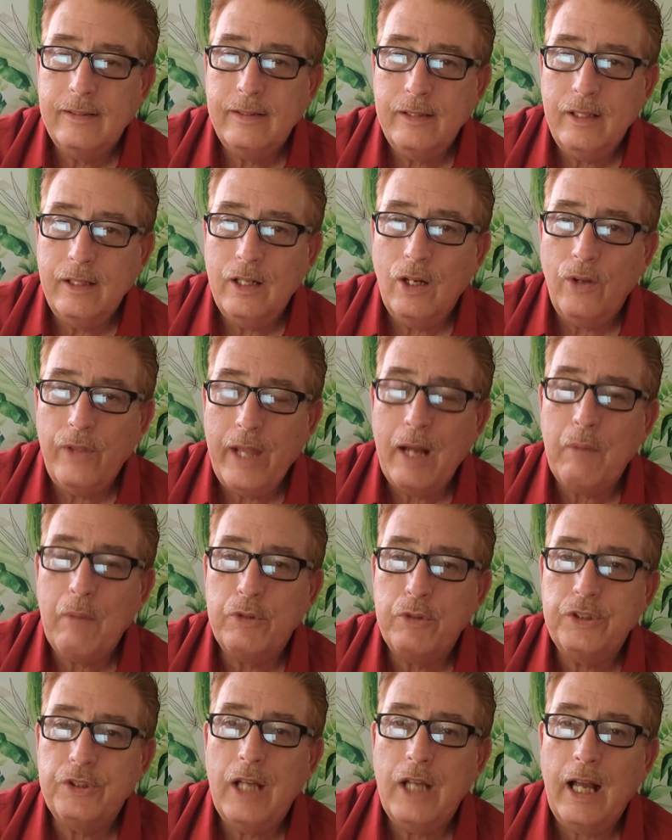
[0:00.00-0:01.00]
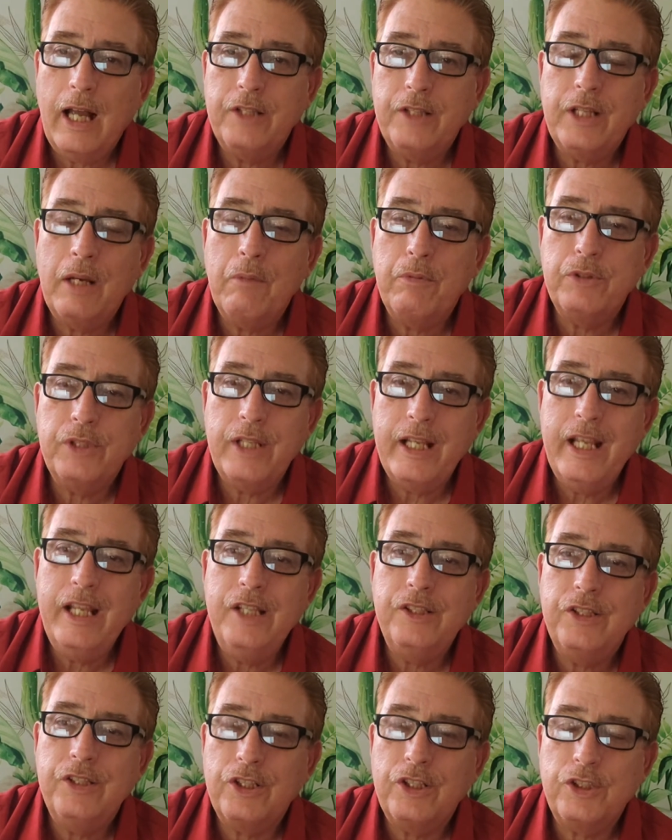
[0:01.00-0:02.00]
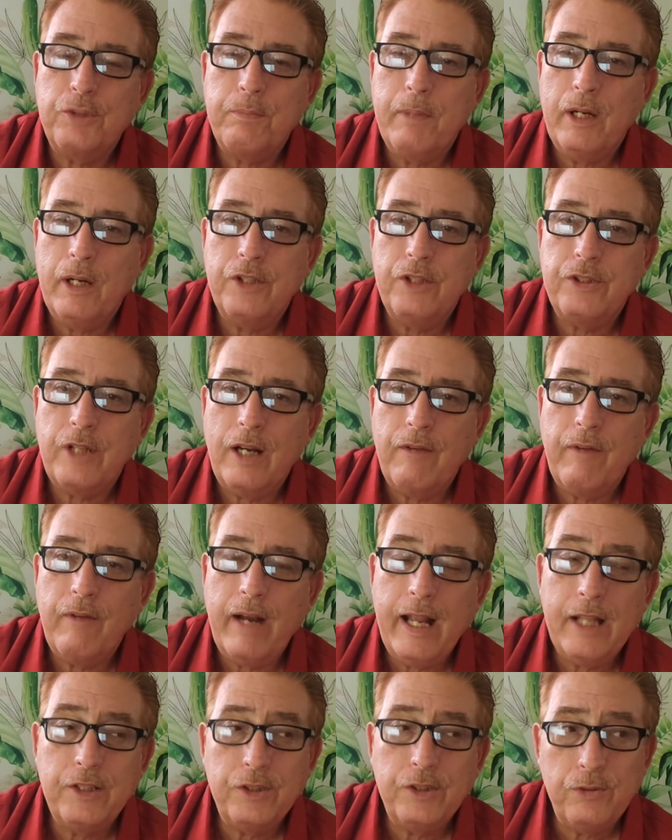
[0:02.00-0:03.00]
You know, that was nice. That was the easiest experience I ever had.